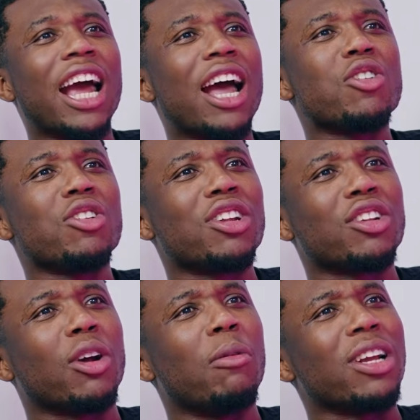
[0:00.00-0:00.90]
I used
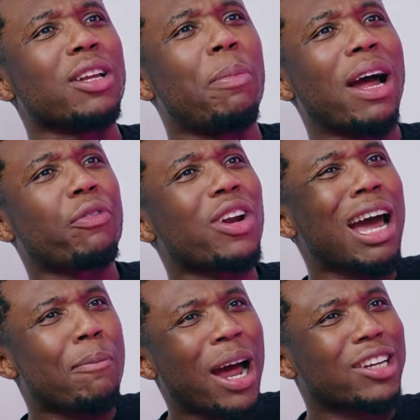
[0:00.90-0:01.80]
this so much, but for
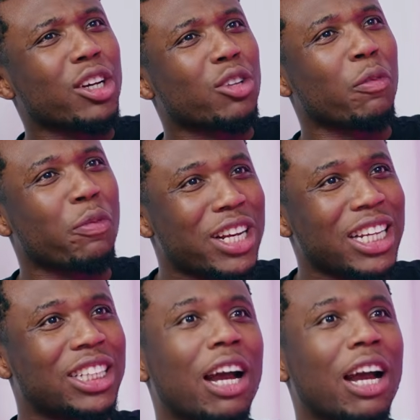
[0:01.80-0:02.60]
that battery to finish,